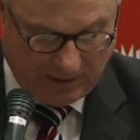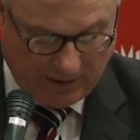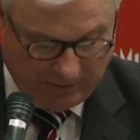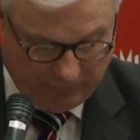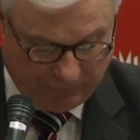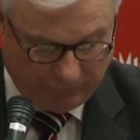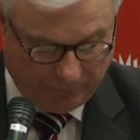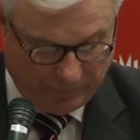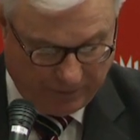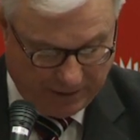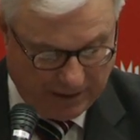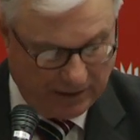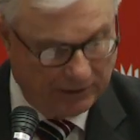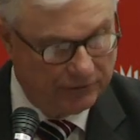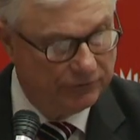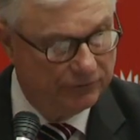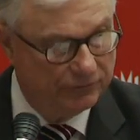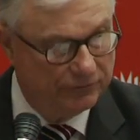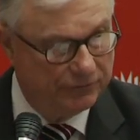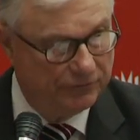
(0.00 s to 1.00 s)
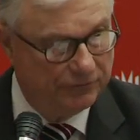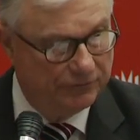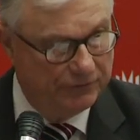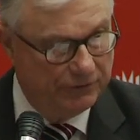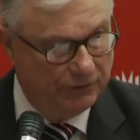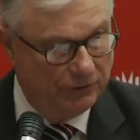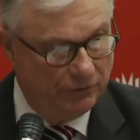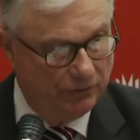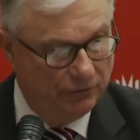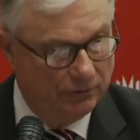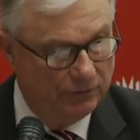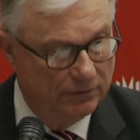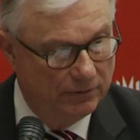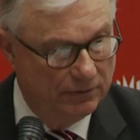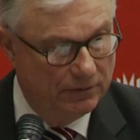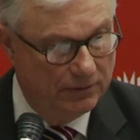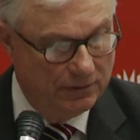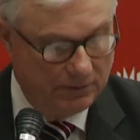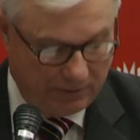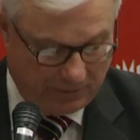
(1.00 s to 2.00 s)
if we are to fulfil
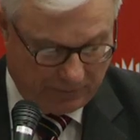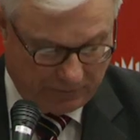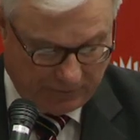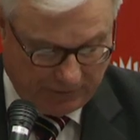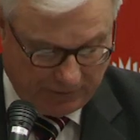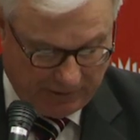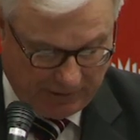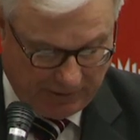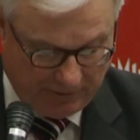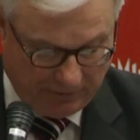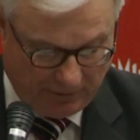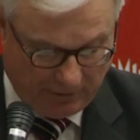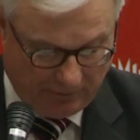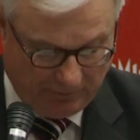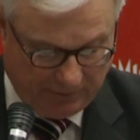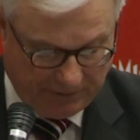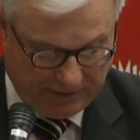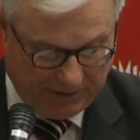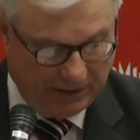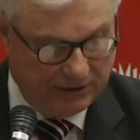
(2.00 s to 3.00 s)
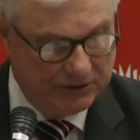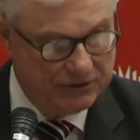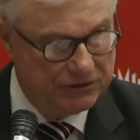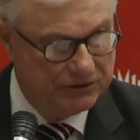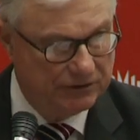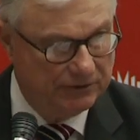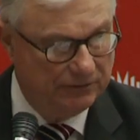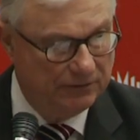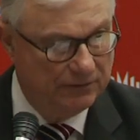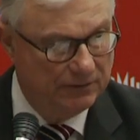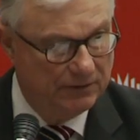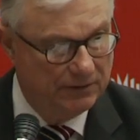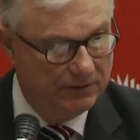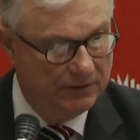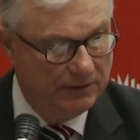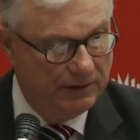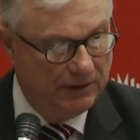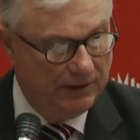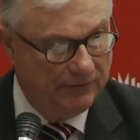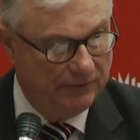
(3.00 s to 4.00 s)
the obligation
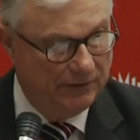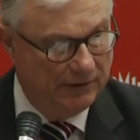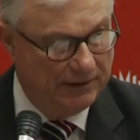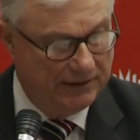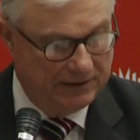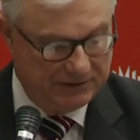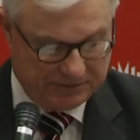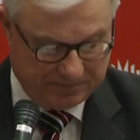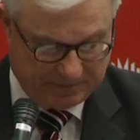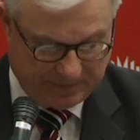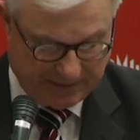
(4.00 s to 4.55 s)
in the letters